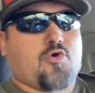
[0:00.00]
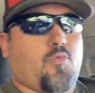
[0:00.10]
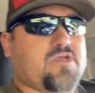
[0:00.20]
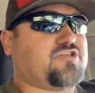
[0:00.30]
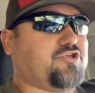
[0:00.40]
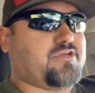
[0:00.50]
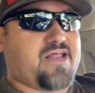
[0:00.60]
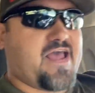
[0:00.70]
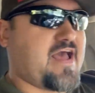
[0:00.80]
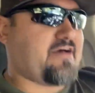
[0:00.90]
we shouldn't
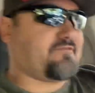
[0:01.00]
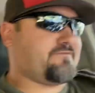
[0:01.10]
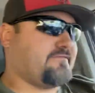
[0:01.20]
have